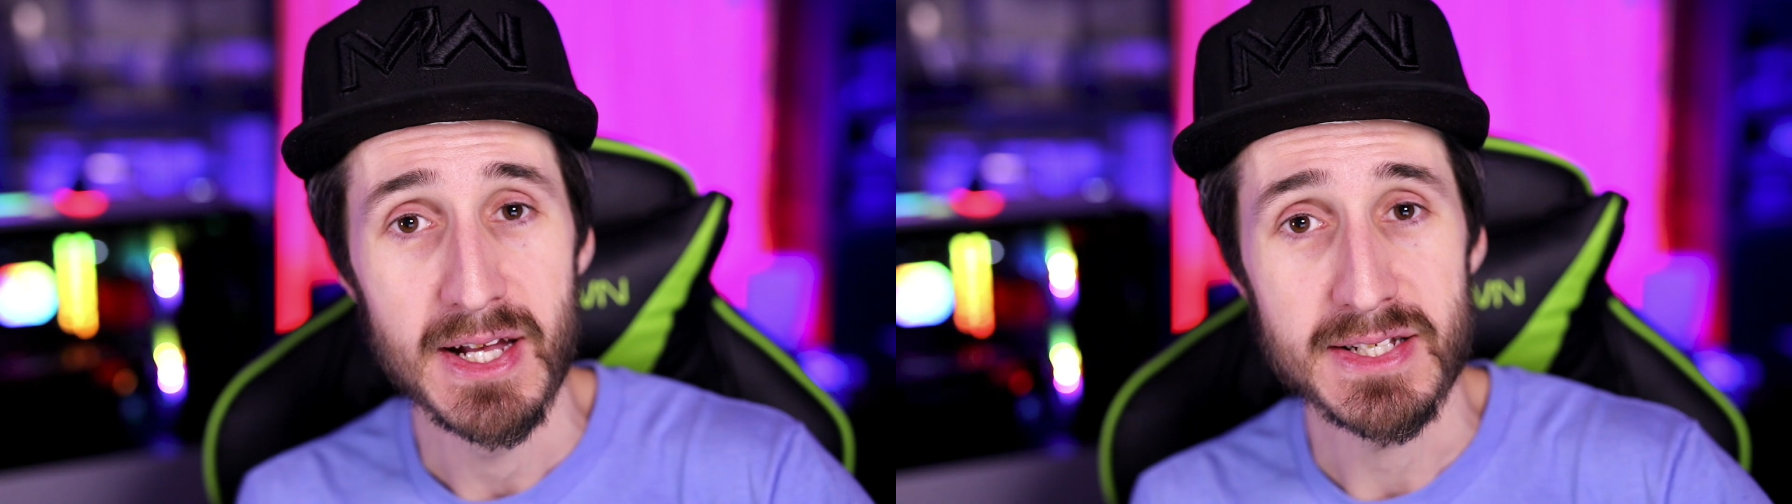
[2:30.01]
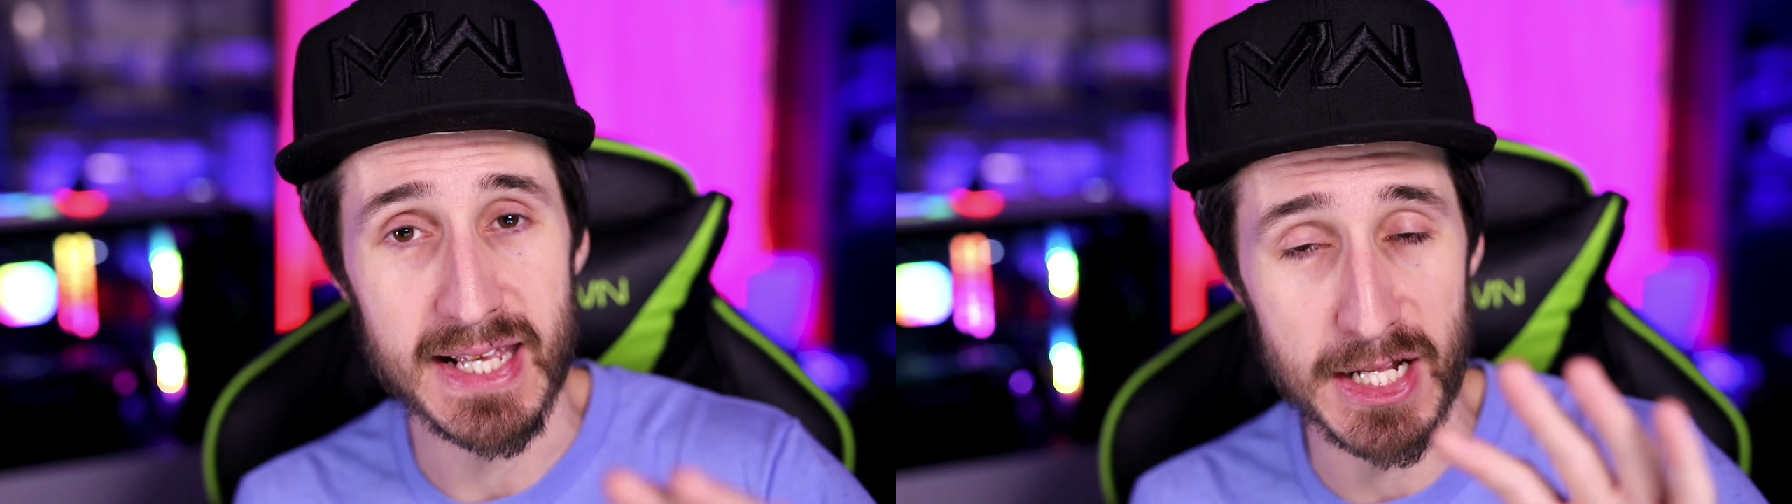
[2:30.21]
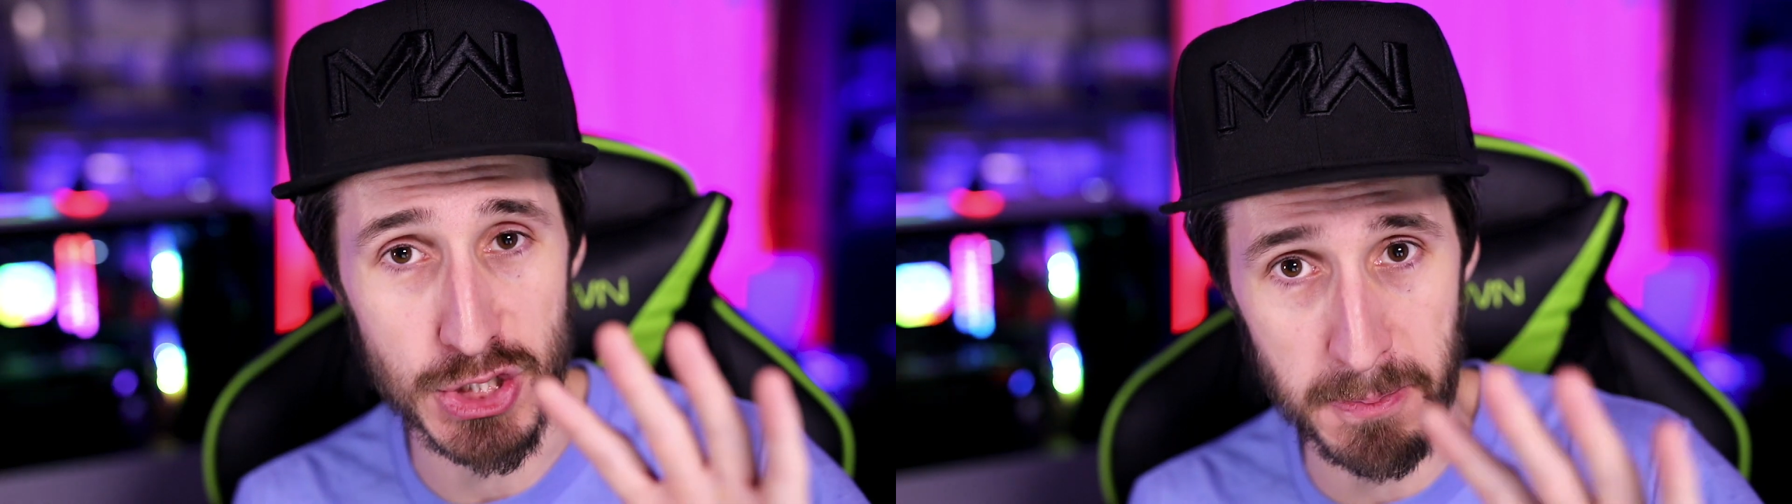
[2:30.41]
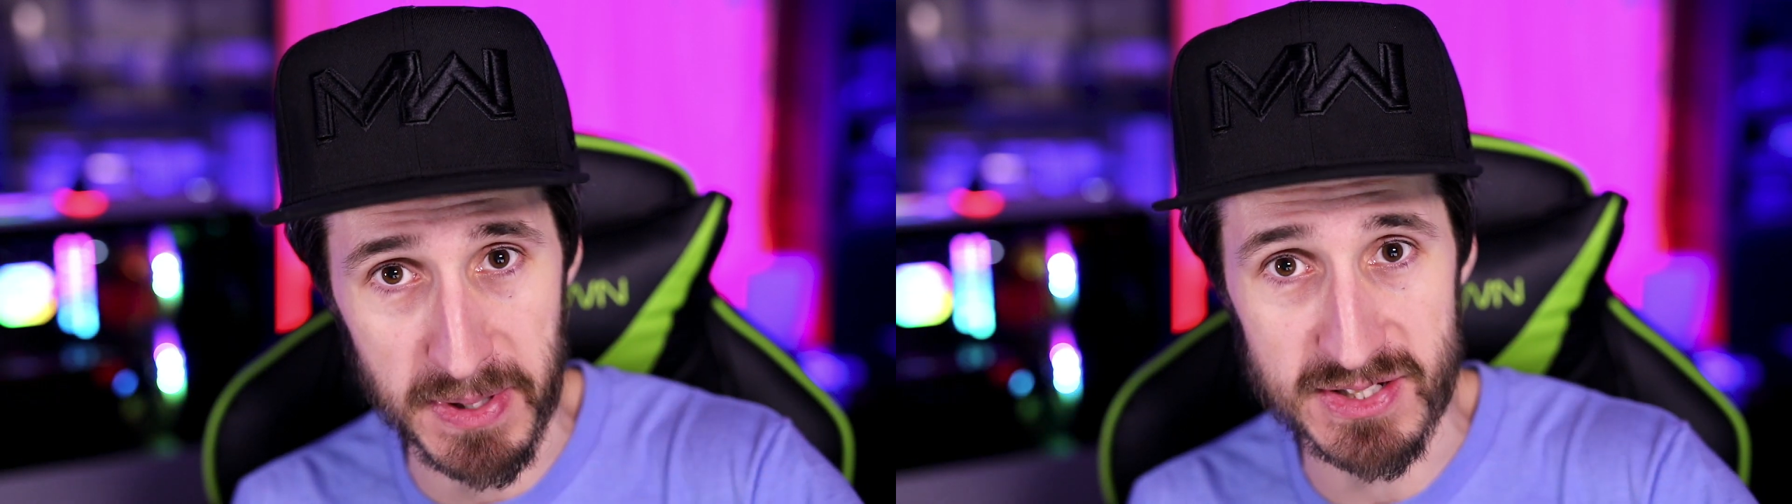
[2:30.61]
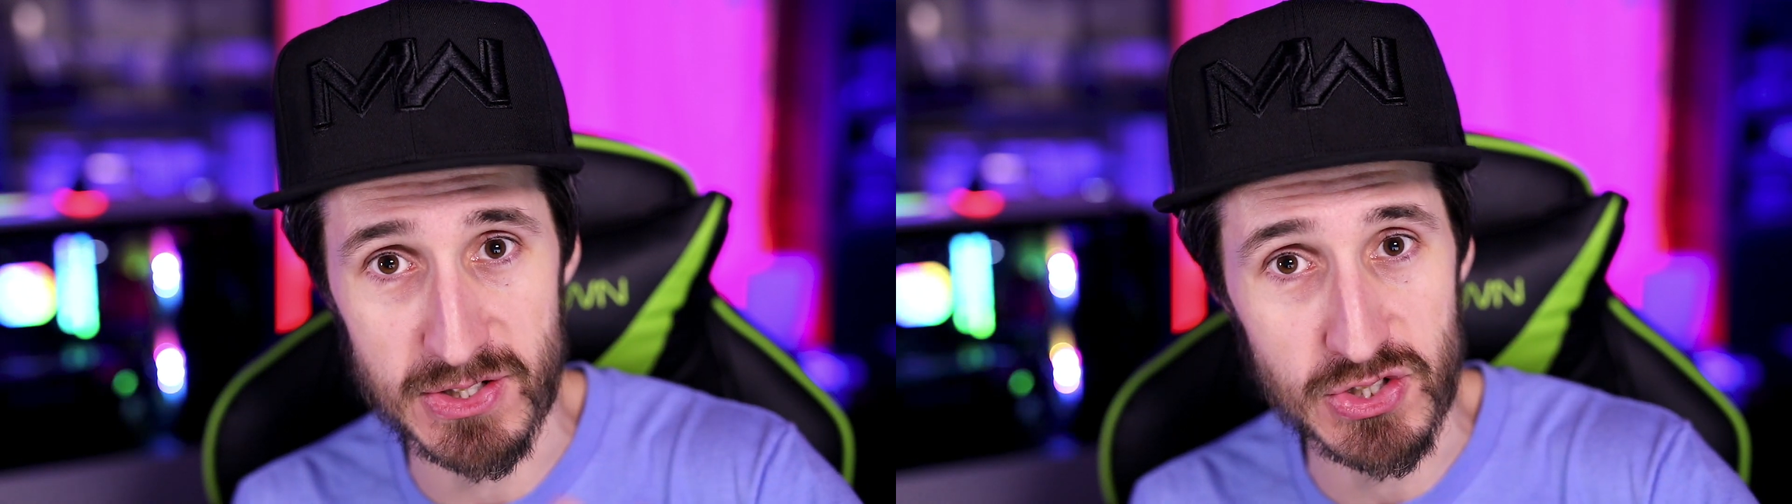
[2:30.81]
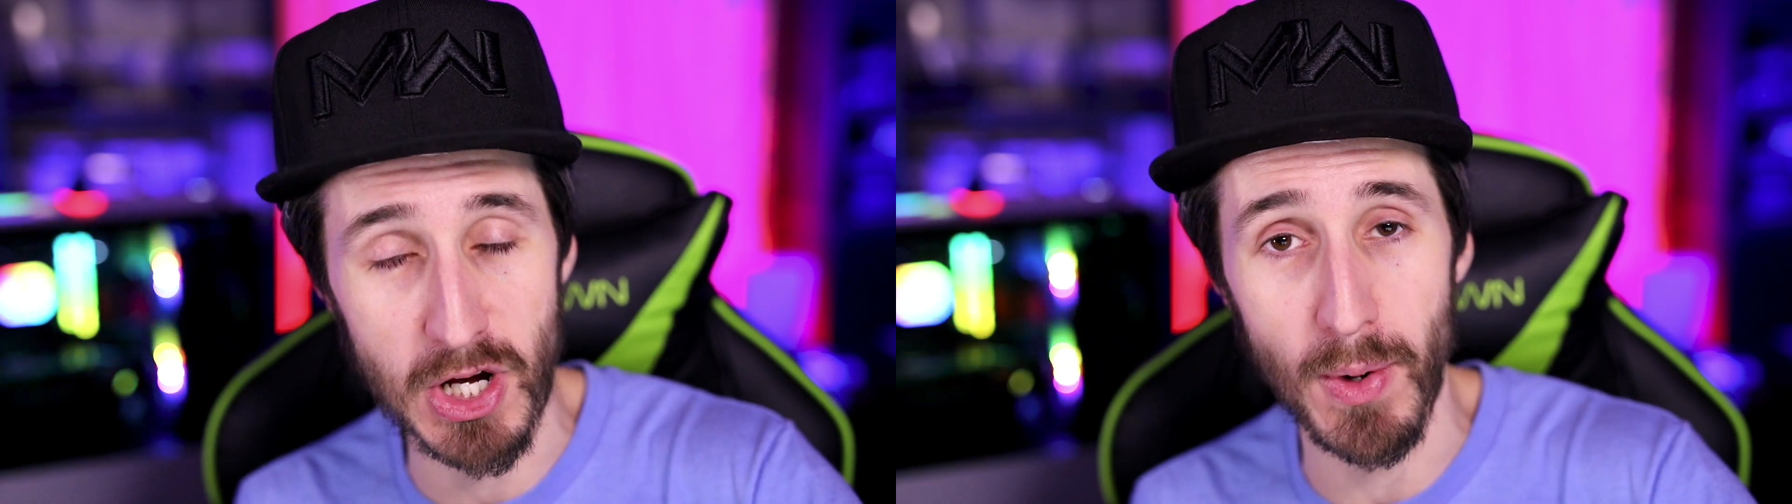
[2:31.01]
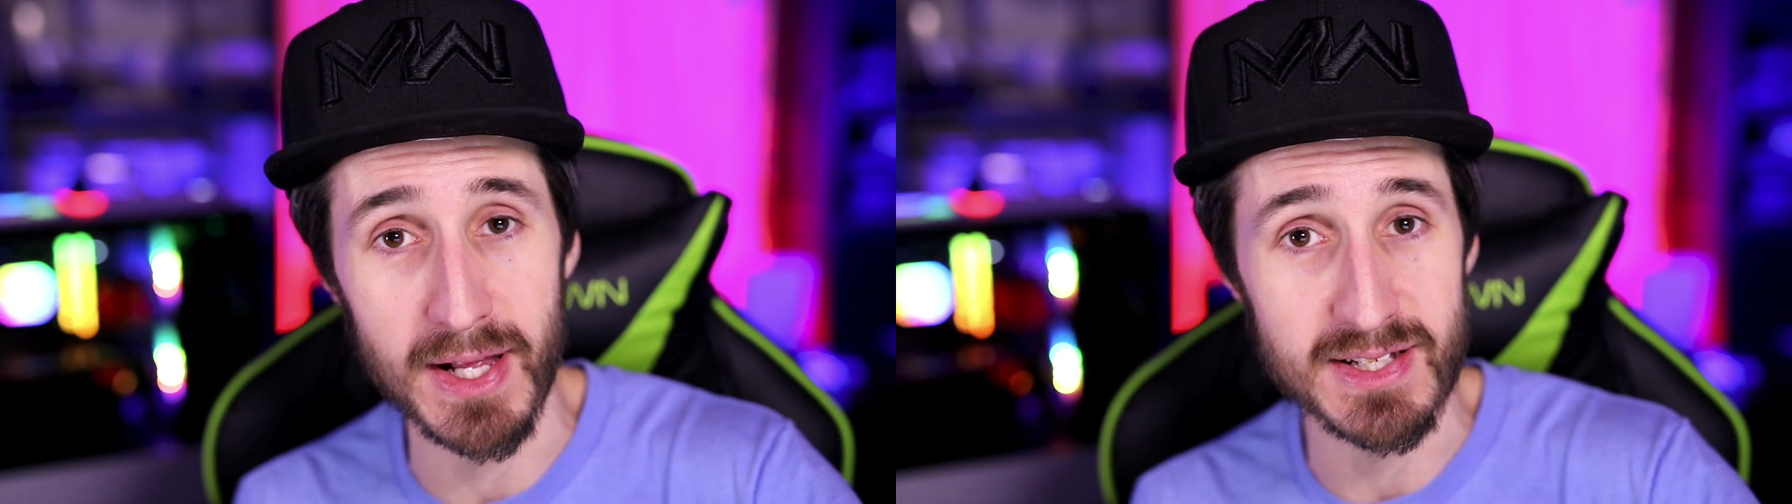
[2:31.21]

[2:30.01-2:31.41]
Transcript: to get your business going.